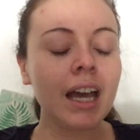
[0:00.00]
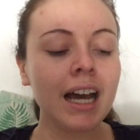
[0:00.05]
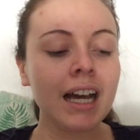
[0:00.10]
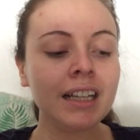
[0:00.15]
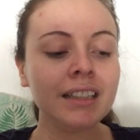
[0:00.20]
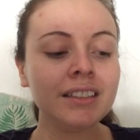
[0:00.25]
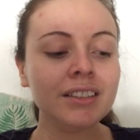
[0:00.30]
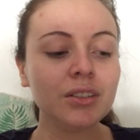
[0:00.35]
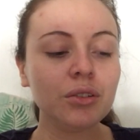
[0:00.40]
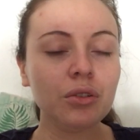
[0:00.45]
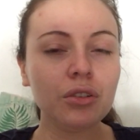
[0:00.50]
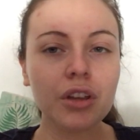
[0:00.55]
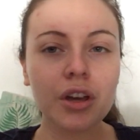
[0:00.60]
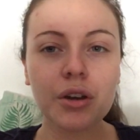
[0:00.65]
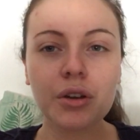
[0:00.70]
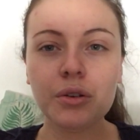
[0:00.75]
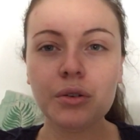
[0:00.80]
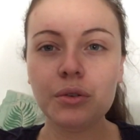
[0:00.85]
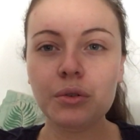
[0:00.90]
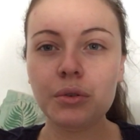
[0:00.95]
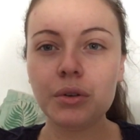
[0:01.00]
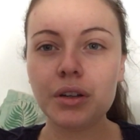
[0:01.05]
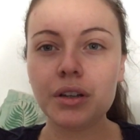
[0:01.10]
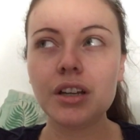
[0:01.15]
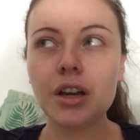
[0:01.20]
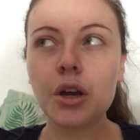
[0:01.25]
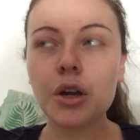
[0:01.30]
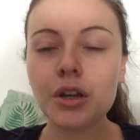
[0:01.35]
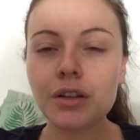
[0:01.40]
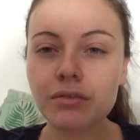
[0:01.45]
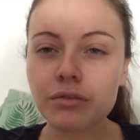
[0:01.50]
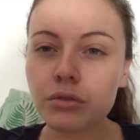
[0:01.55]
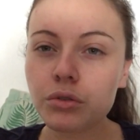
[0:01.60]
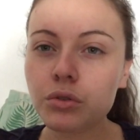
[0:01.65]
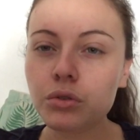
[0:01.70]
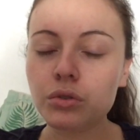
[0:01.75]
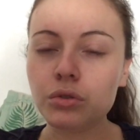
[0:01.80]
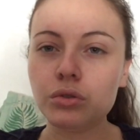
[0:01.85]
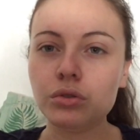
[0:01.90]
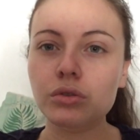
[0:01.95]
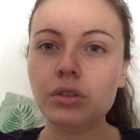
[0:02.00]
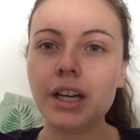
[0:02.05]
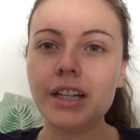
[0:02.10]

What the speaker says: And although overall